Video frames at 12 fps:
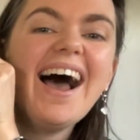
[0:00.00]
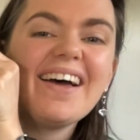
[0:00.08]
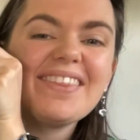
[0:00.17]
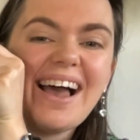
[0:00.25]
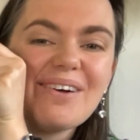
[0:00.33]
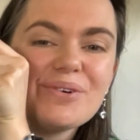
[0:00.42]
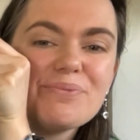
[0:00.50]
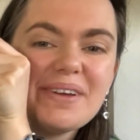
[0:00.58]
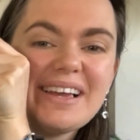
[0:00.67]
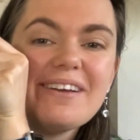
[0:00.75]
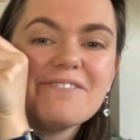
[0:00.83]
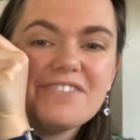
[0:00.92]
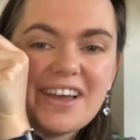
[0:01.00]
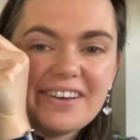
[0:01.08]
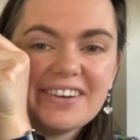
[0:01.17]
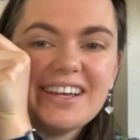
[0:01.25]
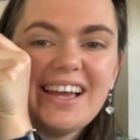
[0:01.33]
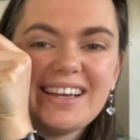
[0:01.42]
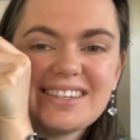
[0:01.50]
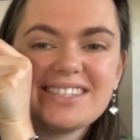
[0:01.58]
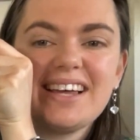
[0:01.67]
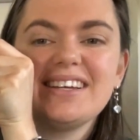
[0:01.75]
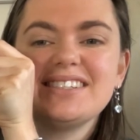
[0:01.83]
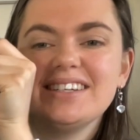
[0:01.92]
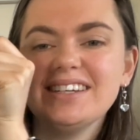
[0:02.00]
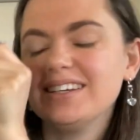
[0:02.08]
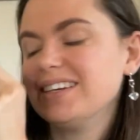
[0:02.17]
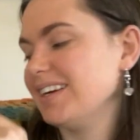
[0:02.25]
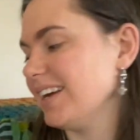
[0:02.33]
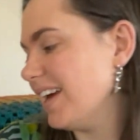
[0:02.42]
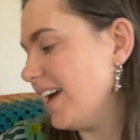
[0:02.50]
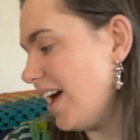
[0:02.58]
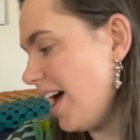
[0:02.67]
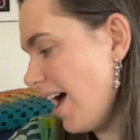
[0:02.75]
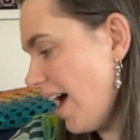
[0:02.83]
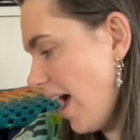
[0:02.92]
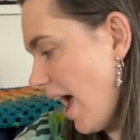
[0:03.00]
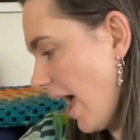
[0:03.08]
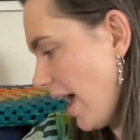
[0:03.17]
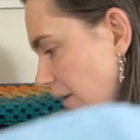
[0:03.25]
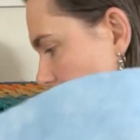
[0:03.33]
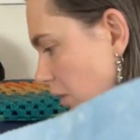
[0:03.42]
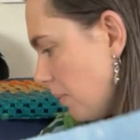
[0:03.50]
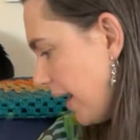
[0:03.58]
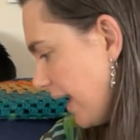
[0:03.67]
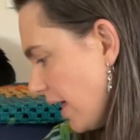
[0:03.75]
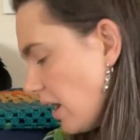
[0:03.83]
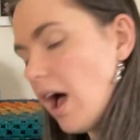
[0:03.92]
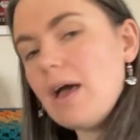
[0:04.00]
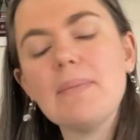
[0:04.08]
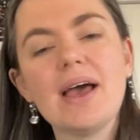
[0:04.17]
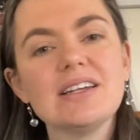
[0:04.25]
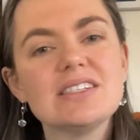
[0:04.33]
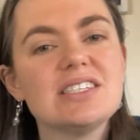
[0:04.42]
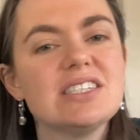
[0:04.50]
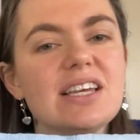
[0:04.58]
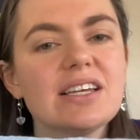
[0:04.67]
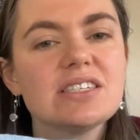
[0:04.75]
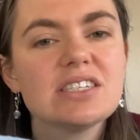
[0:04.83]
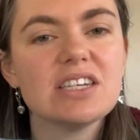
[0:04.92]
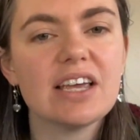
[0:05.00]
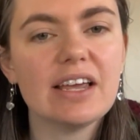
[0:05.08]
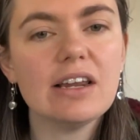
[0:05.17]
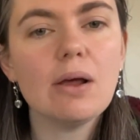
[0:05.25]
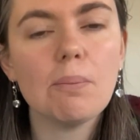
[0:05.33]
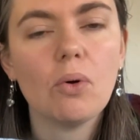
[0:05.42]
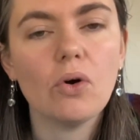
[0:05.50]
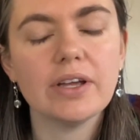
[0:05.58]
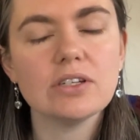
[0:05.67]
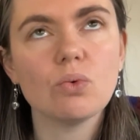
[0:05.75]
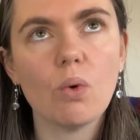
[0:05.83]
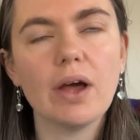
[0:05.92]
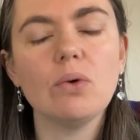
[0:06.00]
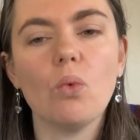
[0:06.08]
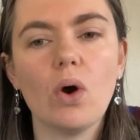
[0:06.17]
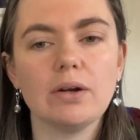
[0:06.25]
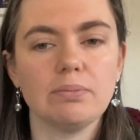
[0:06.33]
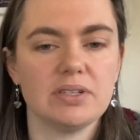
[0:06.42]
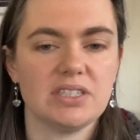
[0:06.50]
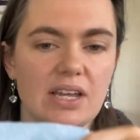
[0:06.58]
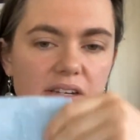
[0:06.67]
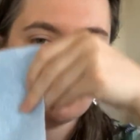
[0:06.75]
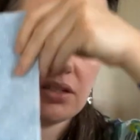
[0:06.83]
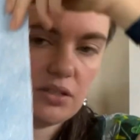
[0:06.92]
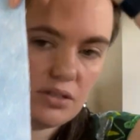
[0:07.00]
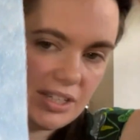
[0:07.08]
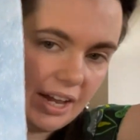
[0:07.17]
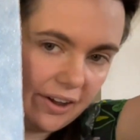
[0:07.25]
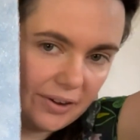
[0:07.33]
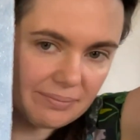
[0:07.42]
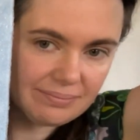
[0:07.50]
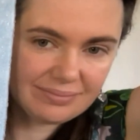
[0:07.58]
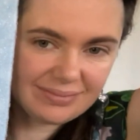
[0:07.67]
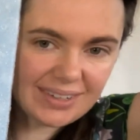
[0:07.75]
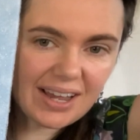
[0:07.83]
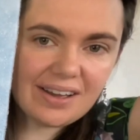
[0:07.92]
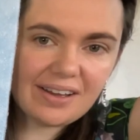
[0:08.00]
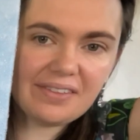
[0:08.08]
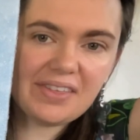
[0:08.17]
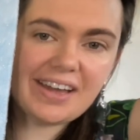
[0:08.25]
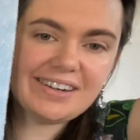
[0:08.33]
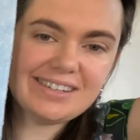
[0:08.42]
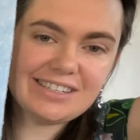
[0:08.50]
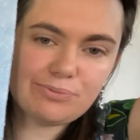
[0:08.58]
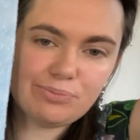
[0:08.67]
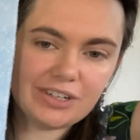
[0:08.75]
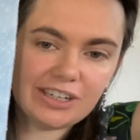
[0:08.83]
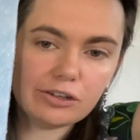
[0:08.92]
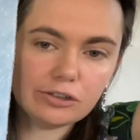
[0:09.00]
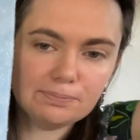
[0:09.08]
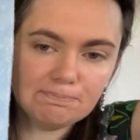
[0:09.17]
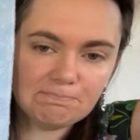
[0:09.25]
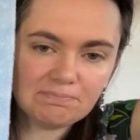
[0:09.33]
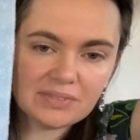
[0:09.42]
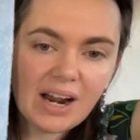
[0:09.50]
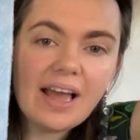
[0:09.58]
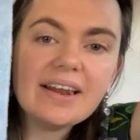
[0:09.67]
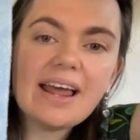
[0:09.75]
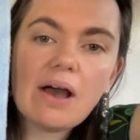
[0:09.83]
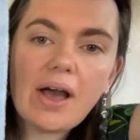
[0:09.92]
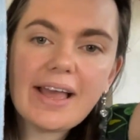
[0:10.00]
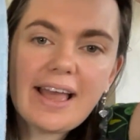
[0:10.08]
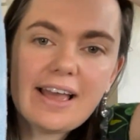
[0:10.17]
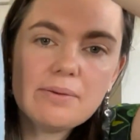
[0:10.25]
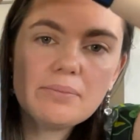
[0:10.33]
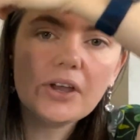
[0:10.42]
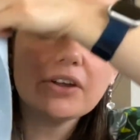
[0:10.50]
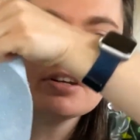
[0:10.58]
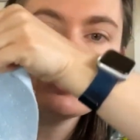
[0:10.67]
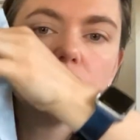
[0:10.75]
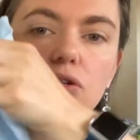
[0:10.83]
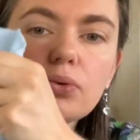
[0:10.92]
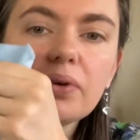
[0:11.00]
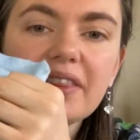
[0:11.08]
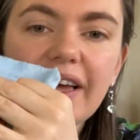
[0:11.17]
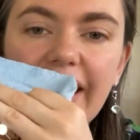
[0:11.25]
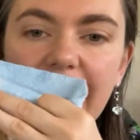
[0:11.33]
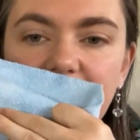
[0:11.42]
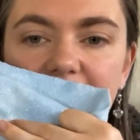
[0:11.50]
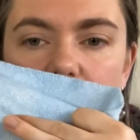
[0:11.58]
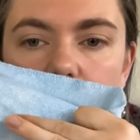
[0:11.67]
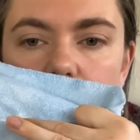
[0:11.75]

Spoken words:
that will be very exciting. And what am I at? I'm at 16.11%. So, oh, that is pretty good. Now I am going to do the heading